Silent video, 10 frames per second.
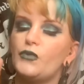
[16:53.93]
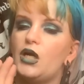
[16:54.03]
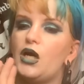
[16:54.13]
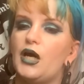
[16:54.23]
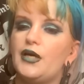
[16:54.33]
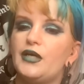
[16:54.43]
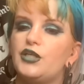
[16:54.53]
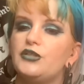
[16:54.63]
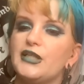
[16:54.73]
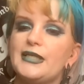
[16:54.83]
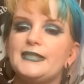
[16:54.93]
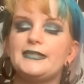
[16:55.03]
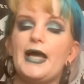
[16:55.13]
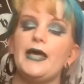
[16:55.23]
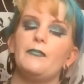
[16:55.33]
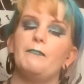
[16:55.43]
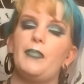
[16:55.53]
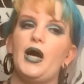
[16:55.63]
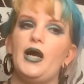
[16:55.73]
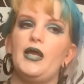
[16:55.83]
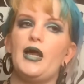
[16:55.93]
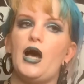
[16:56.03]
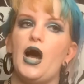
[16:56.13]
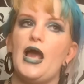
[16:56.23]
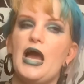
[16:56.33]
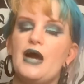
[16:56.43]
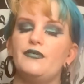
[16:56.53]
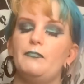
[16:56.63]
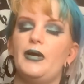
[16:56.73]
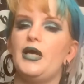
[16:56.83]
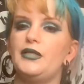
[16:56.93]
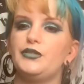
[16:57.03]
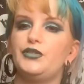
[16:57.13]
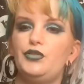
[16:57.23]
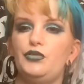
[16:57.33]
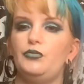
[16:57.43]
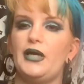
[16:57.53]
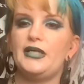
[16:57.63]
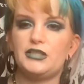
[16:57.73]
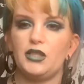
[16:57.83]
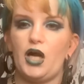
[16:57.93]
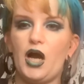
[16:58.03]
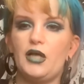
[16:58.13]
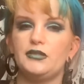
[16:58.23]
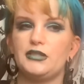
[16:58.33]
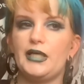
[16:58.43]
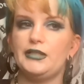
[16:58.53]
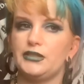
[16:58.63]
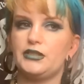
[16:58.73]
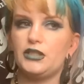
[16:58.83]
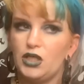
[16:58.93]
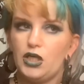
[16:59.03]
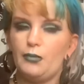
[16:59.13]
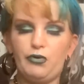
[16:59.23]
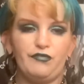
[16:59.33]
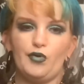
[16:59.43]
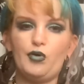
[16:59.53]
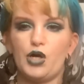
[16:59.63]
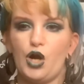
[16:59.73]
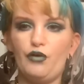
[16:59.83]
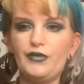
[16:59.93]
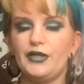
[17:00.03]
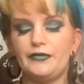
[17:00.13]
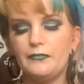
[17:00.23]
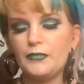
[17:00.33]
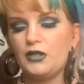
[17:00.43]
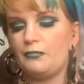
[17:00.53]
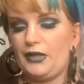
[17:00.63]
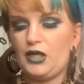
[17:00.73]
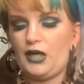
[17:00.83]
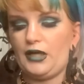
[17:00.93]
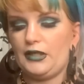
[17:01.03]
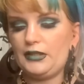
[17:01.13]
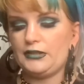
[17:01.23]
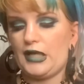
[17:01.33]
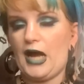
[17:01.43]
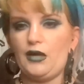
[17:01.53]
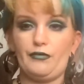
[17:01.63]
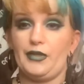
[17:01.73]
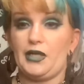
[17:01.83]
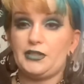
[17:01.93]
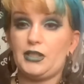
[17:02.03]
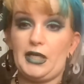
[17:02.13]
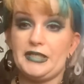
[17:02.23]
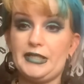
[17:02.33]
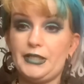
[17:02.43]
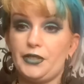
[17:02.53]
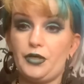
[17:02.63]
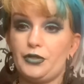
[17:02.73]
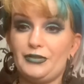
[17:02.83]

an acrylic set, but I haven't been to a salon since before COVID because I don't think it's a good idea to go to a